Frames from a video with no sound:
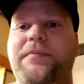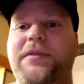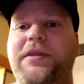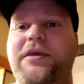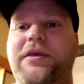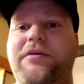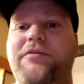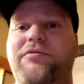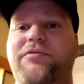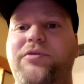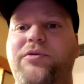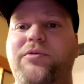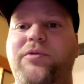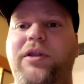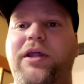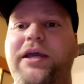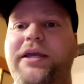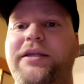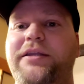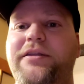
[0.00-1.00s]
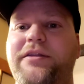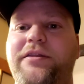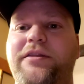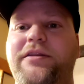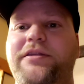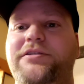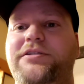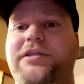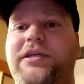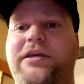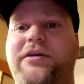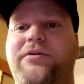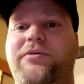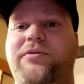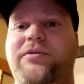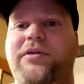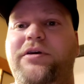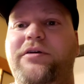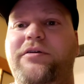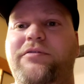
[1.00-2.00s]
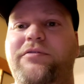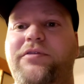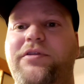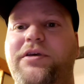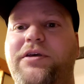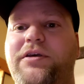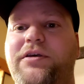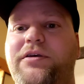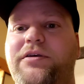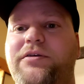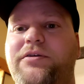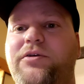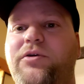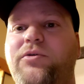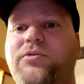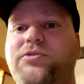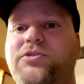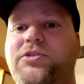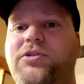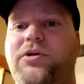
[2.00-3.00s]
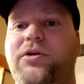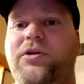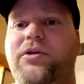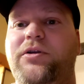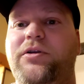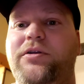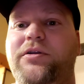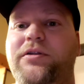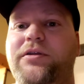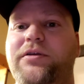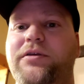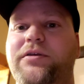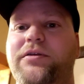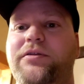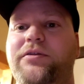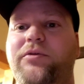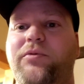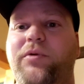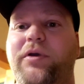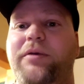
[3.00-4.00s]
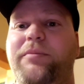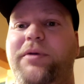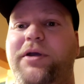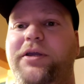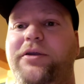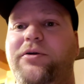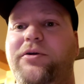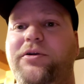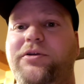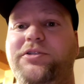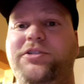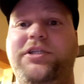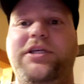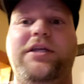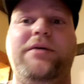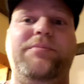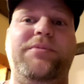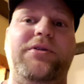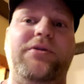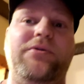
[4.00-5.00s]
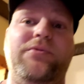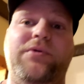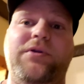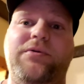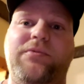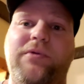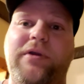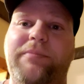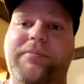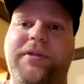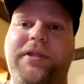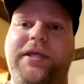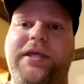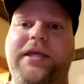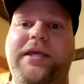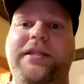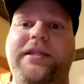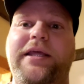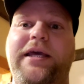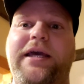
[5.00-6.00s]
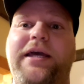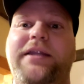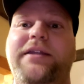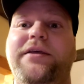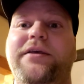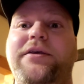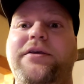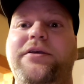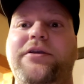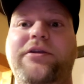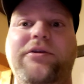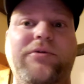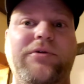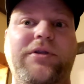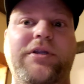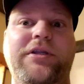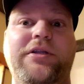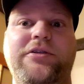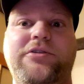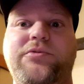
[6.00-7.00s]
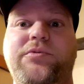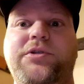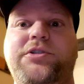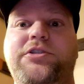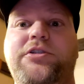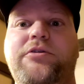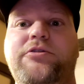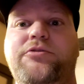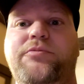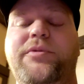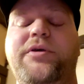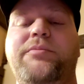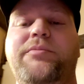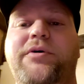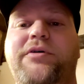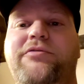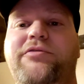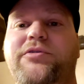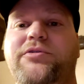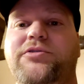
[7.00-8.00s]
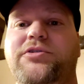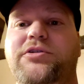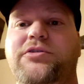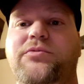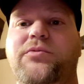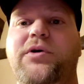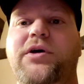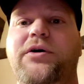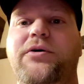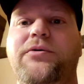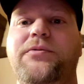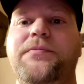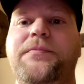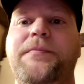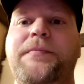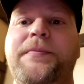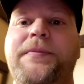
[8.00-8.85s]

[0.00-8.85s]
if you liked the sound of the cold start, the way my car is set up, and you want to replicate that, you would need to switch those mid mufflers as well.